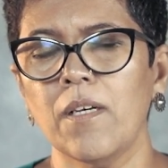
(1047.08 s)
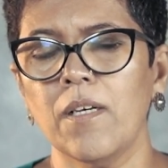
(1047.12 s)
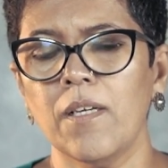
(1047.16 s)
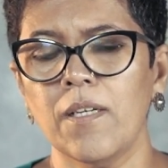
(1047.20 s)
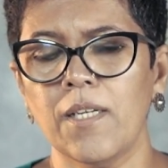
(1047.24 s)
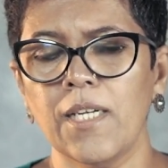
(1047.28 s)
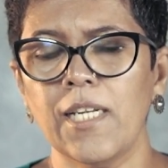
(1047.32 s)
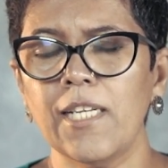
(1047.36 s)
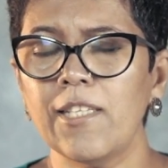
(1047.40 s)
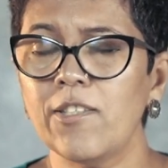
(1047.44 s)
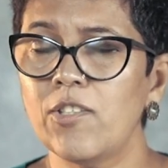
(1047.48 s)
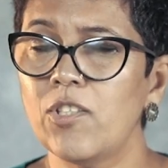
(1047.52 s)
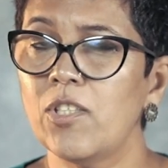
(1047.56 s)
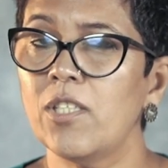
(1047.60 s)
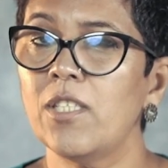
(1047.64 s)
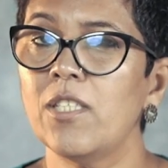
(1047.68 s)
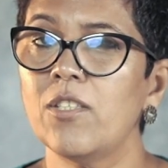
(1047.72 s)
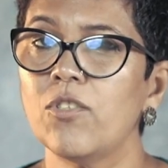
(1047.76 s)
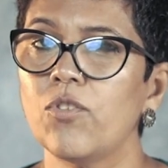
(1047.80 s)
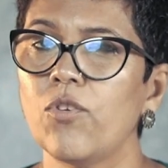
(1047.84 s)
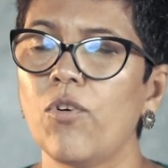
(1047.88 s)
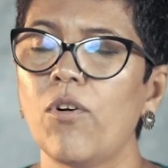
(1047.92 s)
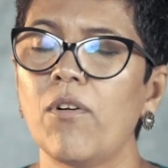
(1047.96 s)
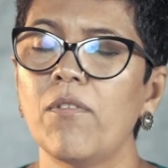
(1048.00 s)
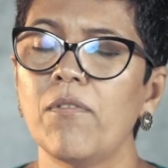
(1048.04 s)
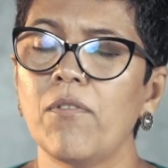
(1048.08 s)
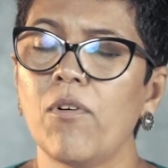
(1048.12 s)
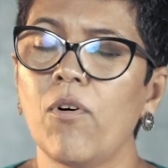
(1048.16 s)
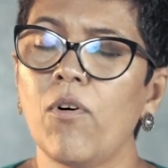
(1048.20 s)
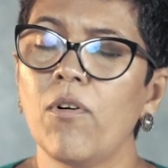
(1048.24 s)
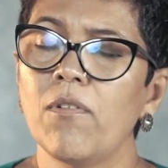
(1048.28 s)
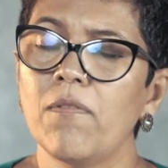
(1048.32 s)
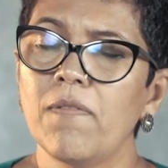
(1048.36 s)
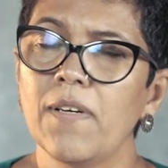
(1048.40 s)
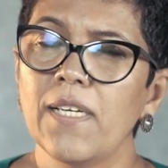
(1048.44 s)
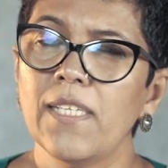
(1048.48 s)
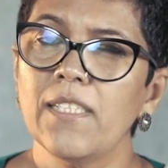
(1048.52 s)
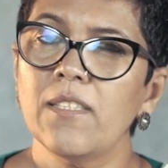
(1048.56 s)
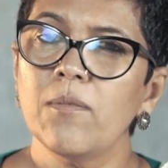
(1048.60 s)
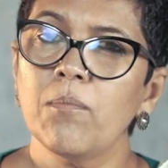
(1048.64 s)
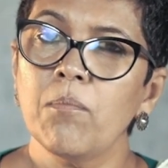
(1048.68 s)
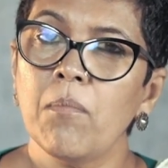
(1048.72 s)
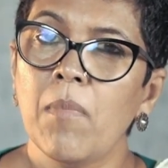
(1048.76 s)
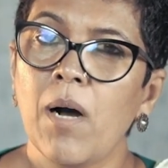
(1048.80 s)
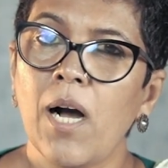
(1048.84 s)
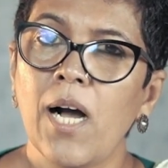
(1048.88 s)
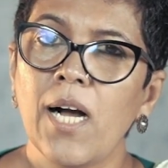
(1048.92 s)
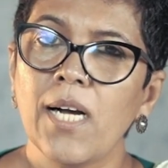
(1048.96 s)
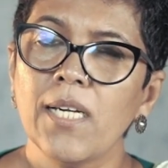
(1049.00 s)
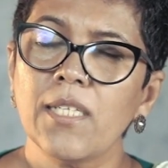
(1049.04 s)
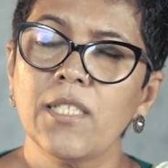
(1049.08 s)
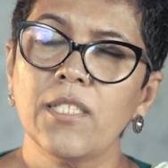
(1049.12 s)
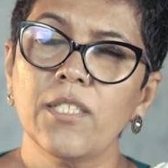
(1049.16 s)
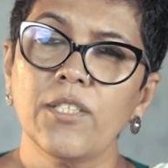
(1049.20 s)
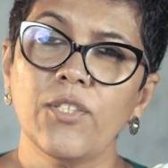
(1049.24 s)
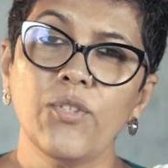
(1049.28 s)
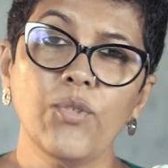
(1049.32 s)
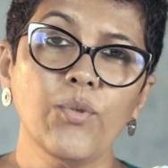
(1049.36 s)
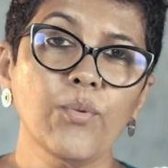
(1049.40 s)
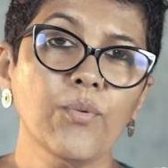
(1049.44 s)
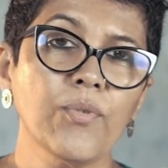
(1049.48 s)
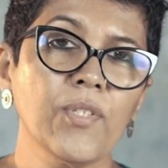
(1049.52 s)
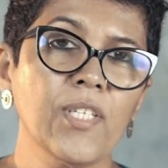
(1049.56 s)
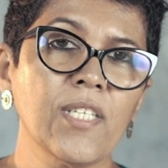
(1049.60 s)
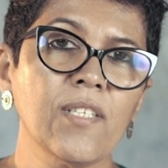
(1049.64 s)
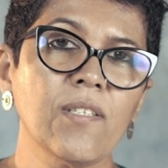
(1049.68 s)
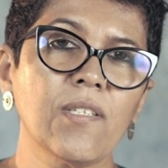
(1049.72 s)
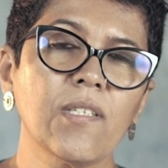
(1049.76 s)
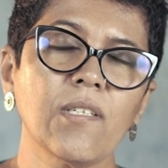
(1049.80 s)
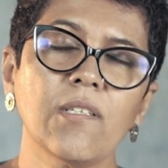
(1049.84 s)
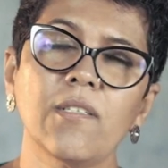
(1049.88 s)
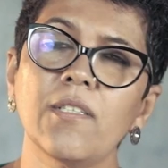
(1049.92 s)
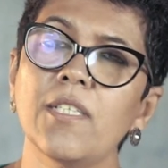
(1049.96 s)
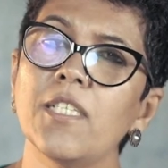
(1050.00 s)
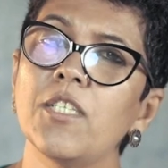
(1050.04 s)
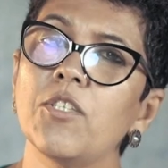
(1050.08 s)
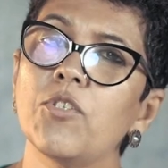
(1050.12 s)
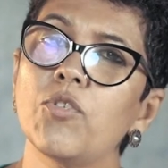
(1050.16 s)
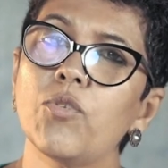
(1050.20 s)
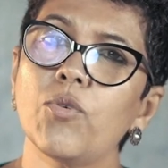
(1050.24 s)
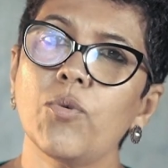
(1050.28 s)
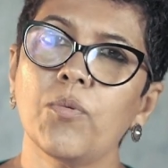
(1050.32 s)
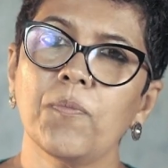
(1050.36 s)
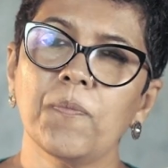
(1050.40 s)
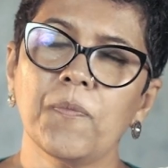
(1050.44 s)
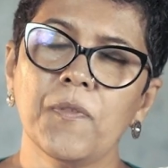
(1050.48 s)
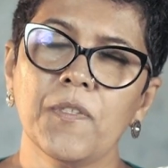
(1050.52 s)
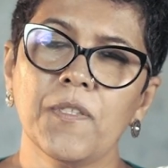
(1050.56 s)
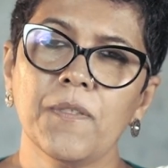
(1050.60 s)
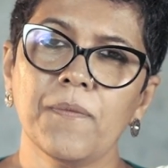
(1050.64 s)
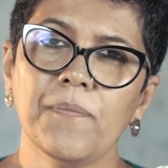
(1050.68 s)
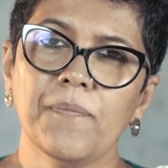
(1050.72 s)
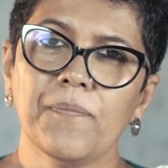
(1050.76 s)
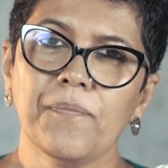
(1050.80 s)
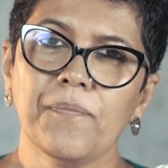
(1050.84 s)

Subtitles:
Religion is always marked using certain tropes.